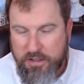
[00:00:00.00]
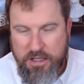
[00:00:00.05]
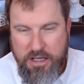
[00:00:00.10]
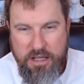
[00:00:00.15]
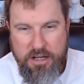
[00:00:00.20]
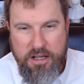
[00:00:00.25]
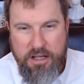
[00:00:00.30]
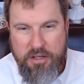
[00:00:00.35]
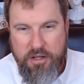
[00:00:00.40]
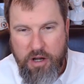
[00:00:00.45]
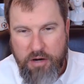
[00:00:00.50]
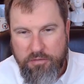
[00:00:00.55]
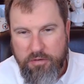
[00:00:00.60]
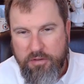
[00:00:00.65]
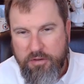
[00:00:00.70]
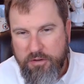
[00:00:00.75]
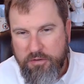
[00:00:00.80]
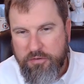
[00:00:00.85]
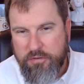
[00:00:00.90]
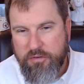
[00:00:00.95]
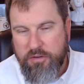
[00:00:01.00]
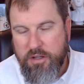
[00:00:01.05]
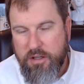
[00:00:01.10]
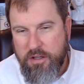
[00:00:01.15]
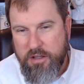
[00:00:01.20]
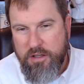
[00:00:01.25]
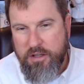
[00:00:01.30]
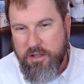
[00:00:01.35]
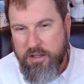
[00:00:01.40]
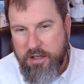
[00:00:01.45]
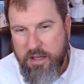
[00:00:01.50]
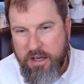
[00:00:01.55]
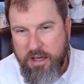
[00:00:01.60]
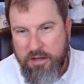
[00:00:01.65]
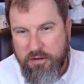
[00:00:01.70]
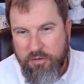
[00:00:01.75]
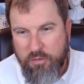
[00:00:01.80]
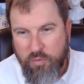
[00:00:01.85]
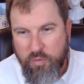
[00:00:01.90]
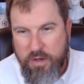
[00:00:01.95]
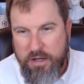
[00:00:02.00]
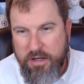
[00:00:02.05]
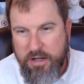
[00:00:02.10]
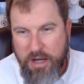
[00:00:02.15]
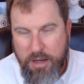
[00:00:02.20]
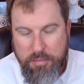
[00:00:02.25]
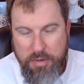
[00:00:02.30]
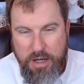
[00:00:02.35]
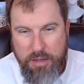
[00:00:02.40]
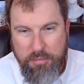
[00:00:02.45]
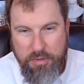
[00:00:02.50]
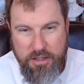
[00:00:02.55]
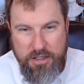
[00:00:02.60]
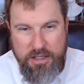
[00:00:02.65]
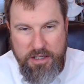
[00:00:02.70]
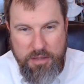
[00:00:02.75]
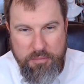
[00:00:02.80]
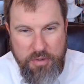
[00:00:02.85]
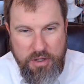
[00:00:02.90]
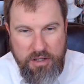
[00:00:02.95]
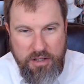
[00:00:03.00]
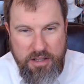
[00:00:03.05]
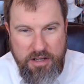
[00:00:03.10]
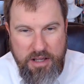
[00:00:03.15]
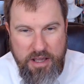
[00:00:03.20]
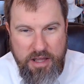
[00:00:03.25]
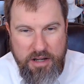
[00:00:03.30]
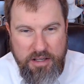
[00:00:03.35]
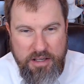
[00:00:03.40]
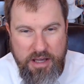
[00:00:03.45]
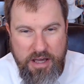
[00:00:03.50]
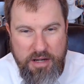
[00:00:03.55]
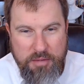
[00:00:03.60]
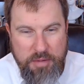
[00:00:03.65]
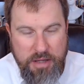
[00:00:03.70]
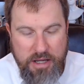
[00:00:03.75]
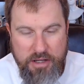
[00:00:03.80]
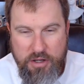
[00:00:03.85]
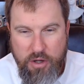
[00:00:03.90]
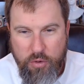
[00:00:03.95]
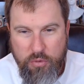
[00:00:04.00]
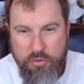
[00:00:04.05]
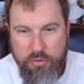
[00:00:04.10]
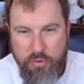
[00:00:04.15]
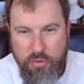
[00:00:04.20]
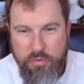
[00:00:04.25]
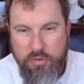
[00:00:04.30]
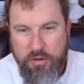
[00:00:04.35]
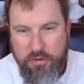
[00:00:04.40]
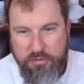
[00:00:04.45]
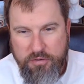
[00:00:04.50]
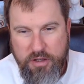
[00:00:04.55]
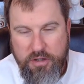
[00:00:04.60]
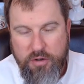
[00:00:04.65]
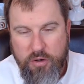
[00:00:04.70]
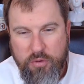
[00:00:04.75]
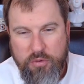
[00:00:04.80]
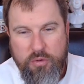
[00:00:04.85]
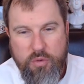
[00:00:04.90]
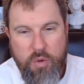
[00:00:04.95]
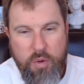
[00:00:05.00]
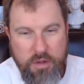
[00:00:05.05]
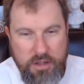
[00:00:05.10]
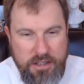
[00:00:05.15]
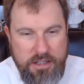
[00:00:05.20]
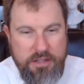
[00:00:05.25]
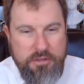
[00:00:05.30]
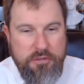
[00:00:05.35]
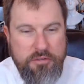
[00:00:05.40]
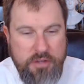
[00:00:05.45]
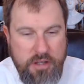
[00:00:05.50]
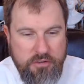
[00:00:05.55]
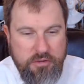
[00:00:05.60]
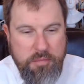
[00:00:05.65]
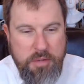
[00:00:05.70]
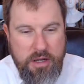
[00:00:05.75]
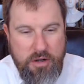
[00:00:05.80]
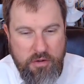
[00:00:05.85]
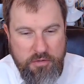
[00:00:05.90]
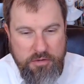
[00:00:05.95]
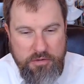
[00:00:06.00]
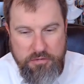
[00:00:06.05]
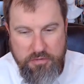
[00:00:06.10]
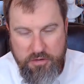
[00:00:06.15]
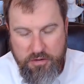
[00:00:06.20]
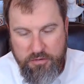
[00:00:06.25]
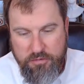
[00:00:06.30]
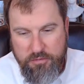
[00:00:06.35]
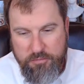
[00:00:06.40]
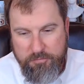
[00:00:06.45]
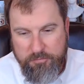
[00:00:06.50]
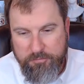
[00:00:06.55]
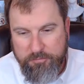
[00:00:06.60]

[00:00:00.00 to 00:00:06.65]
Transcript: And again, I cover this at Reading Abraham Lincoln at McClanahan Academy. I go through this, I go through what Lincoln says about all these things.